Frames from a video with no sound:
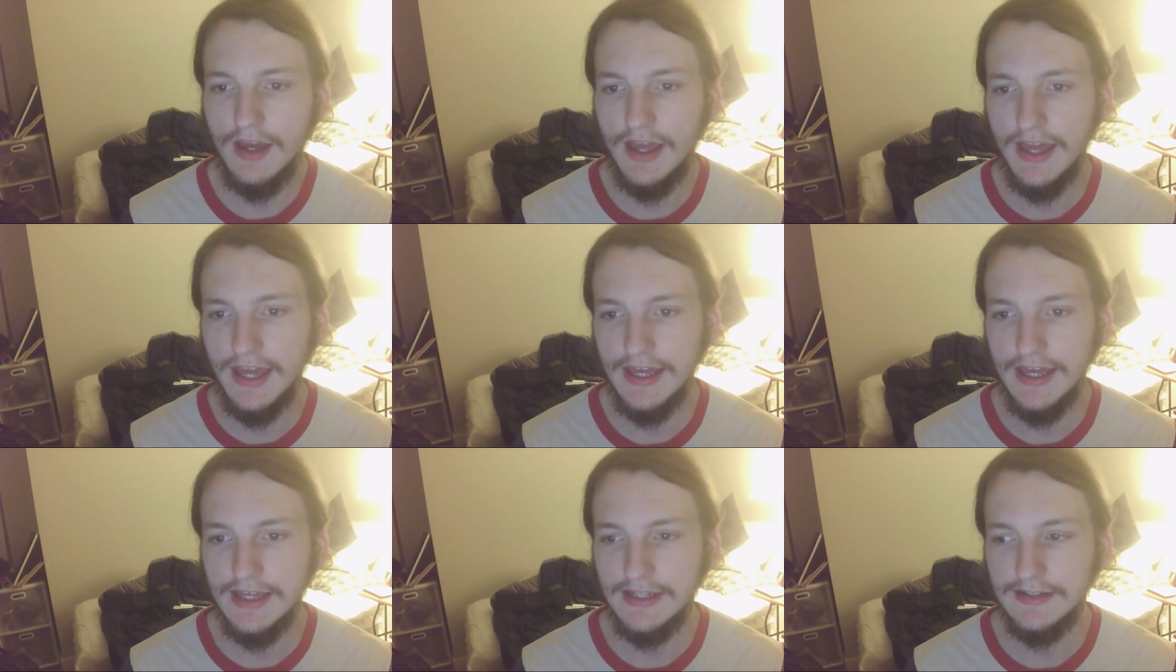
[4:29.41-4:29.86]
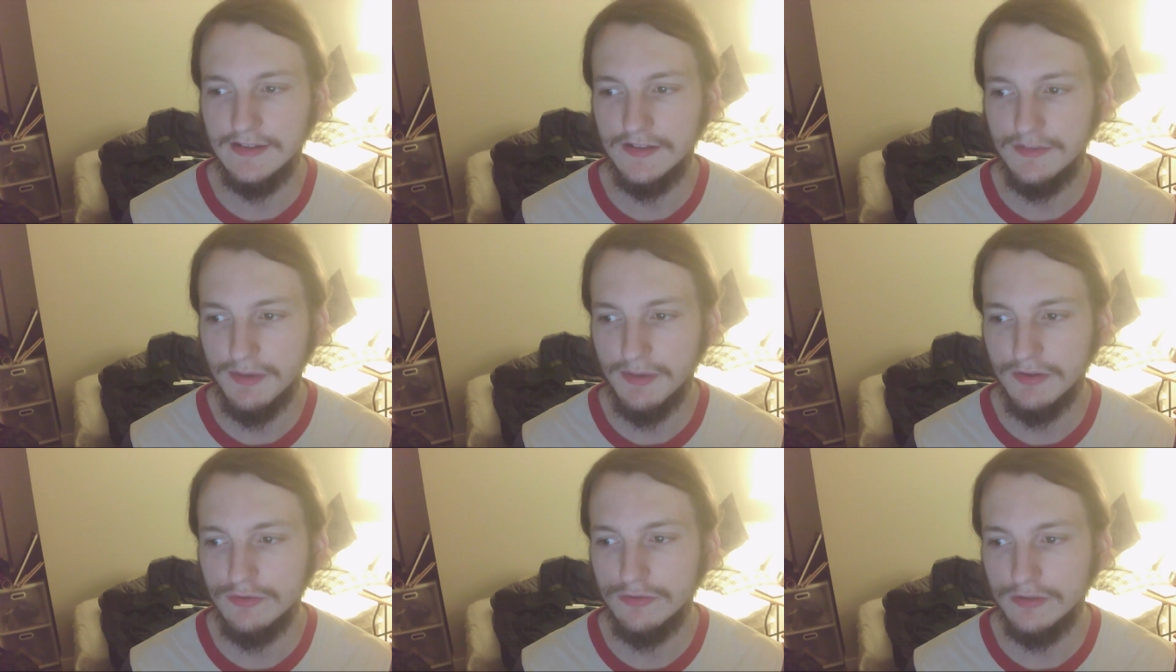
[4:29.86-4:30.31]
And
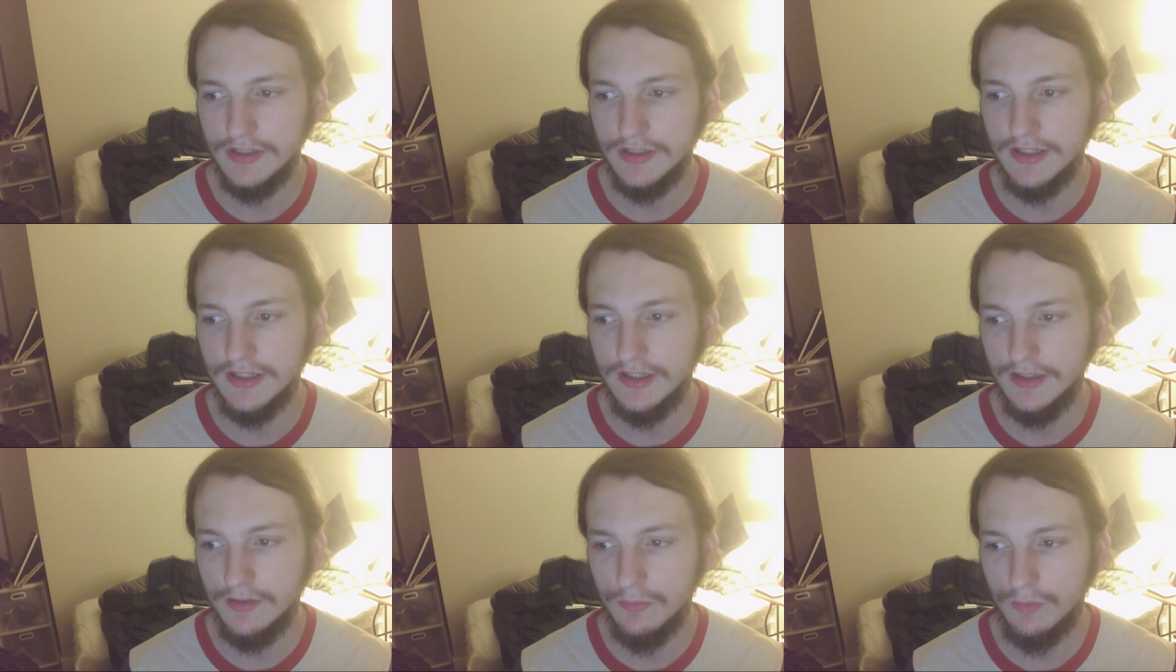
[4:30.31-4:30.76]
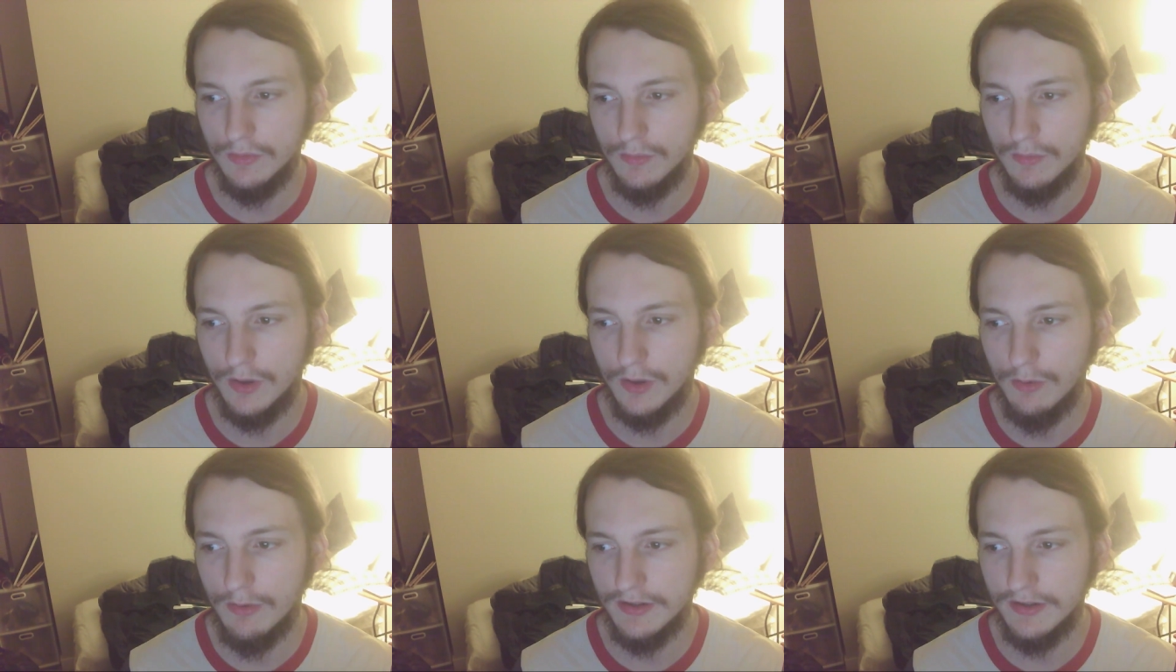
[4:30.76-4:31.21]
especially when
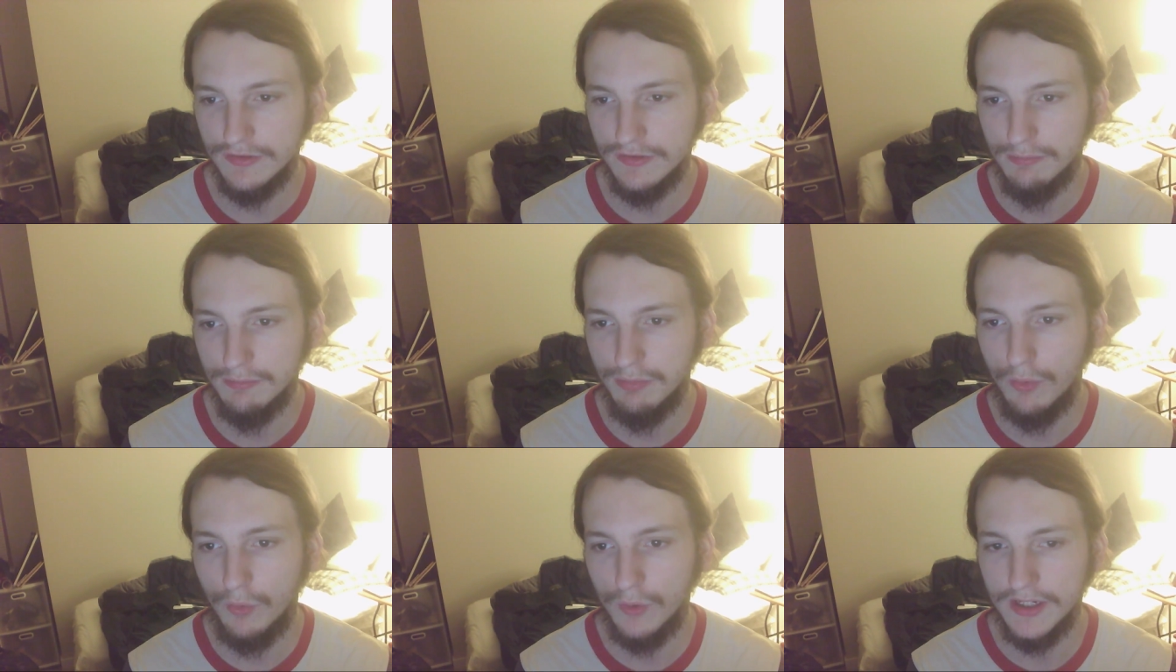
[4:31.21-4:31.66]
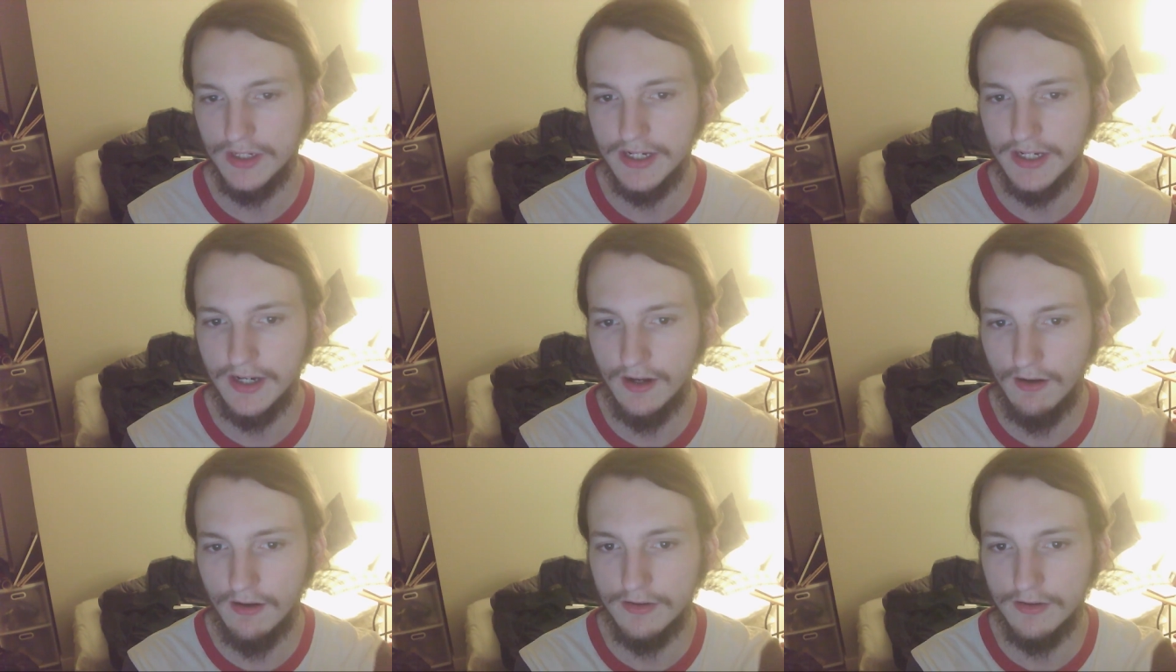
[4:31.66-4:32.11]
we're going supporting
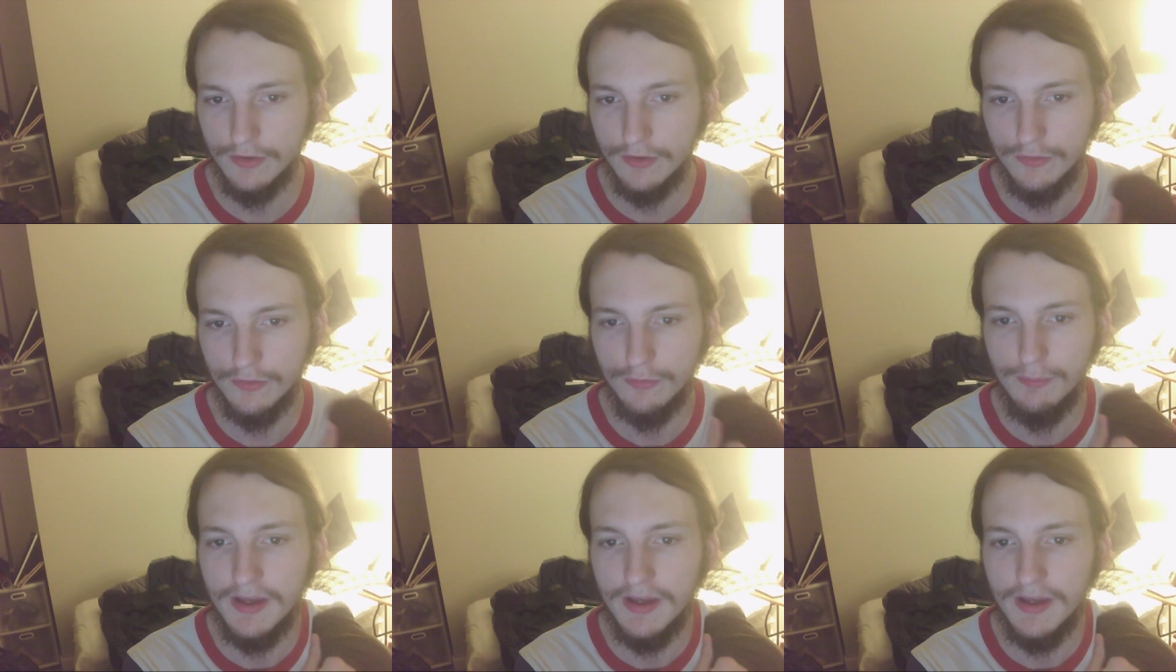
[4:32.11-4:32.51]
characters,